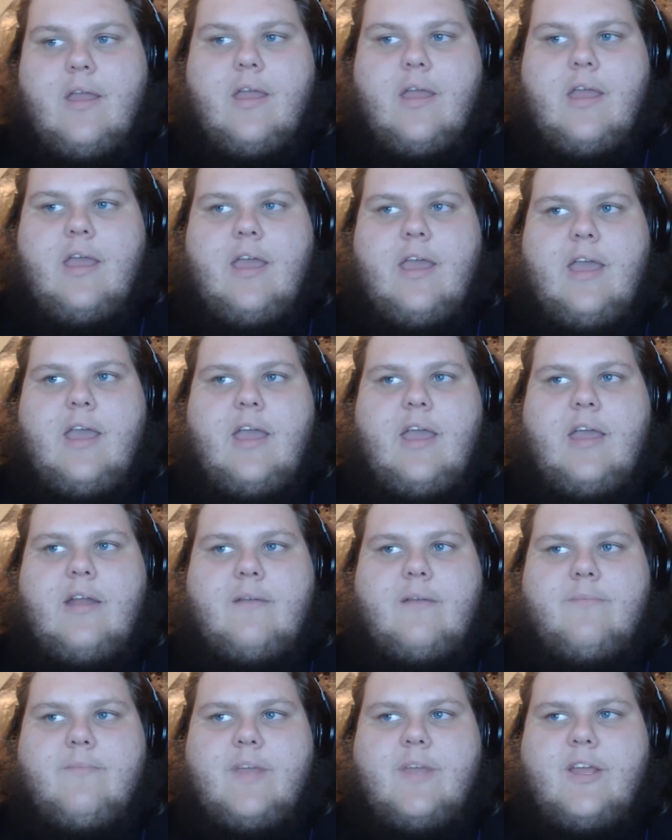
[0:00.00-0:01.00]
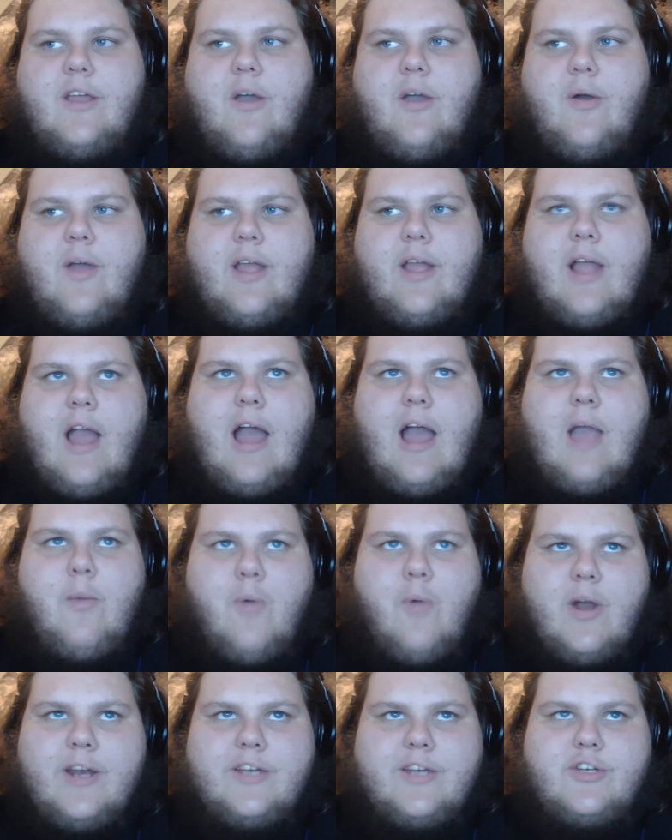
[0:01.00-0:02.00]
and me going, I
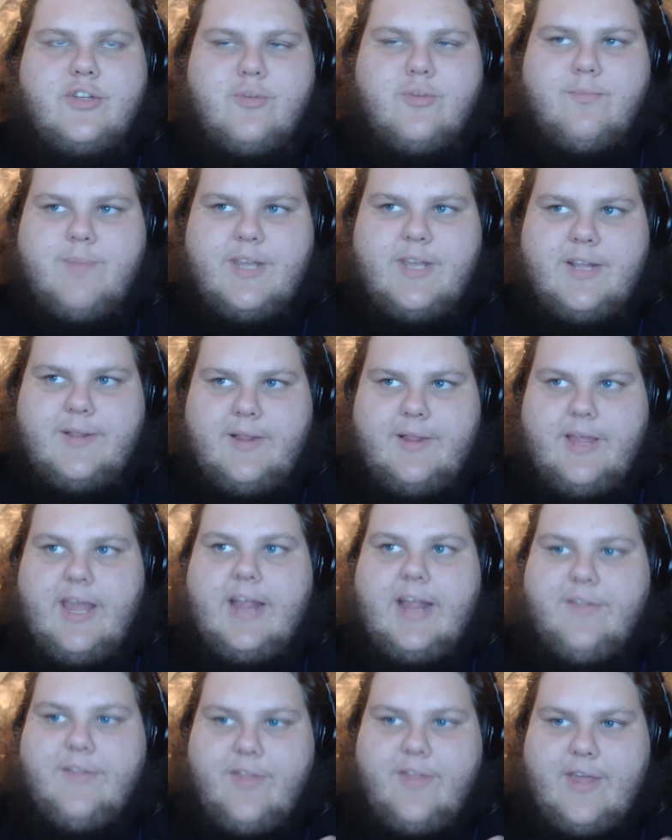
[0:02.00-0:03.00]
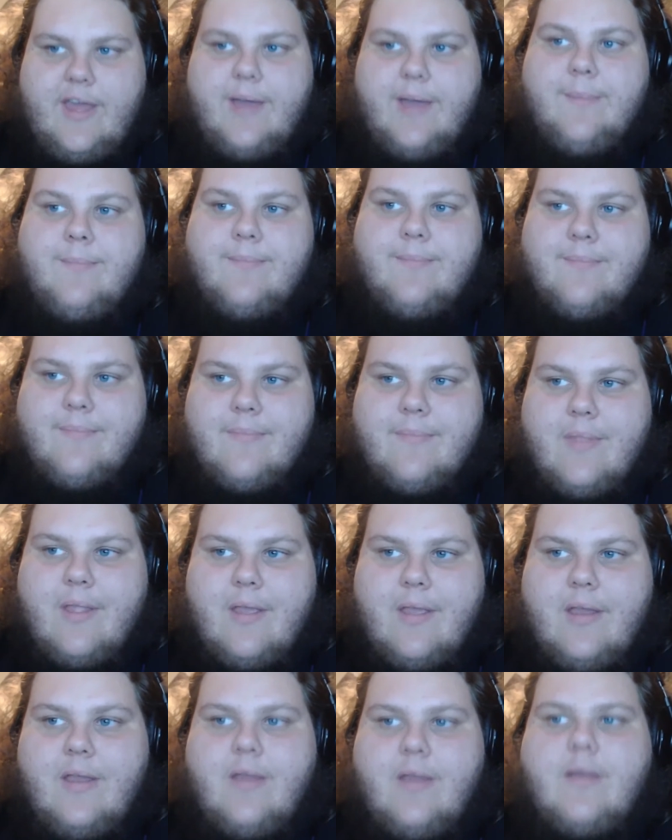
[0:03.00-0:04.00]
wanted to be like them,
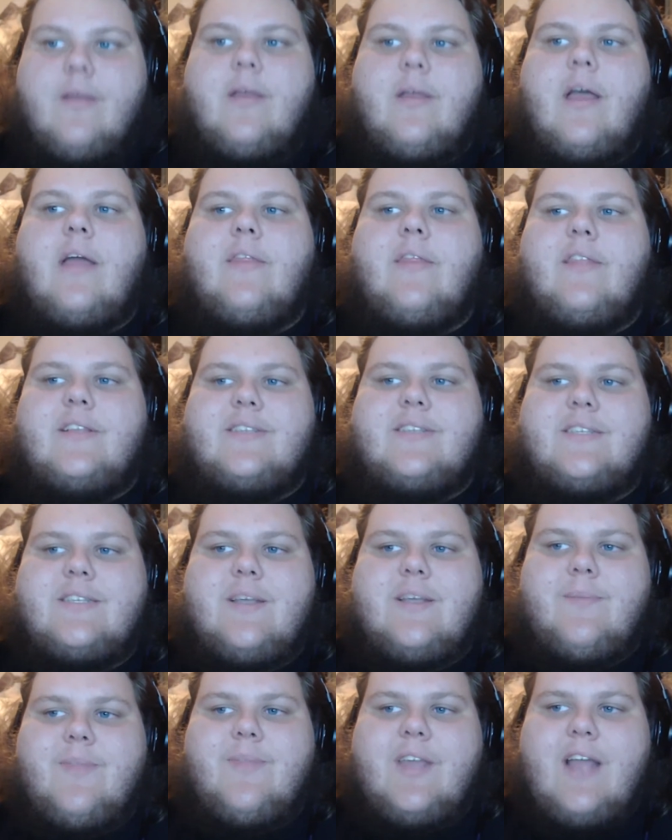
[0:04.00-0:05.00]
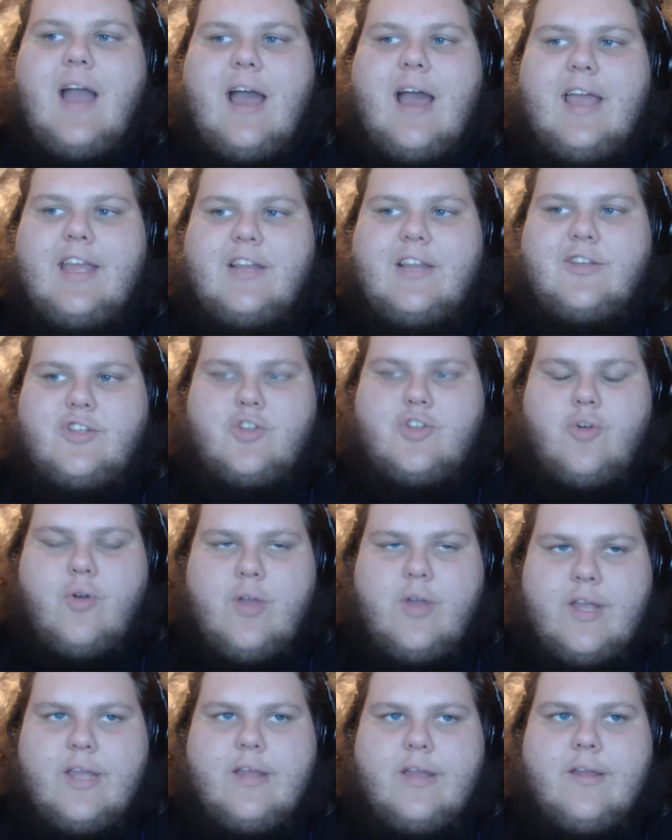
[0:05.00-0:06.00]
this is something I
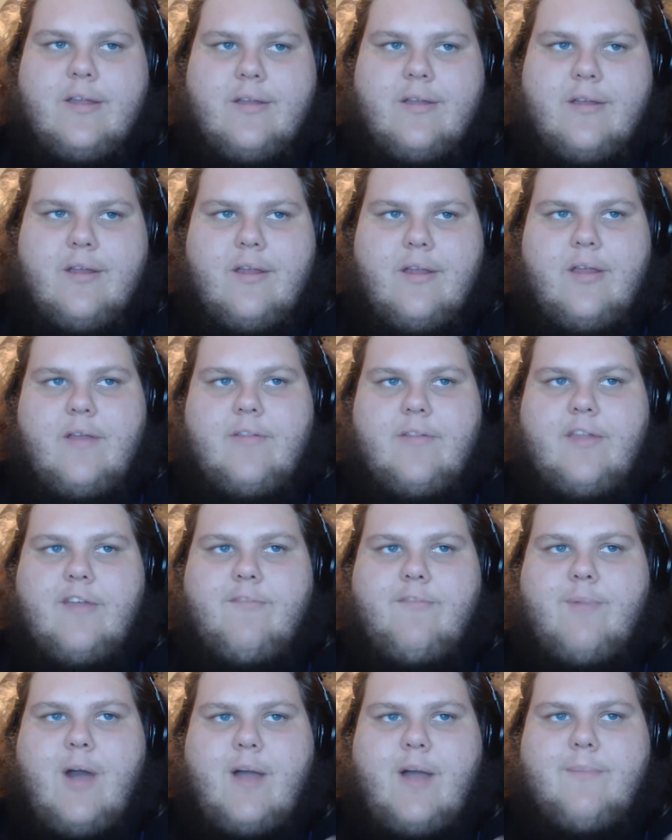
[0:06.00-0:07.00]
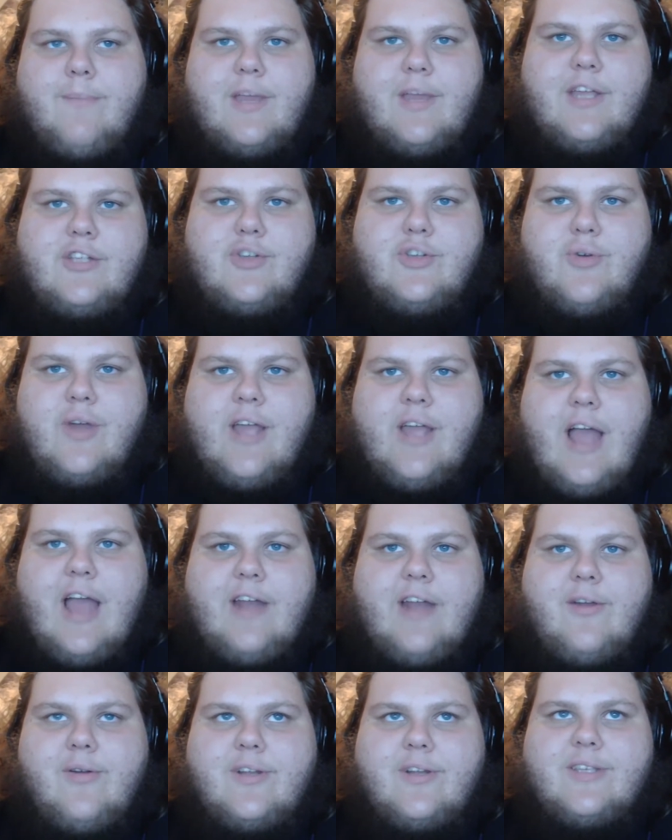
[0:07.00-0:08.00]
enjoy, they've brought me joy,
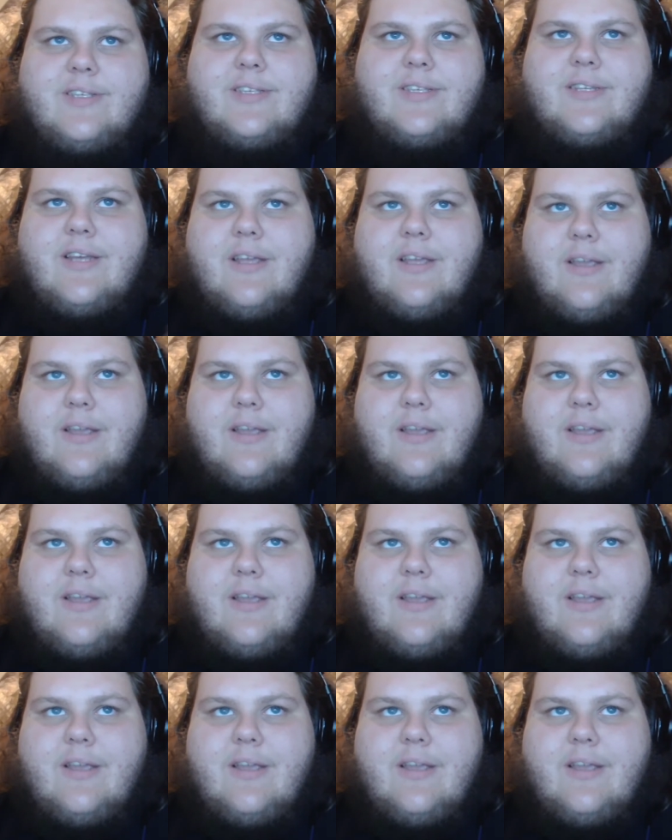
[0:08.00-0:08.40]
I noticed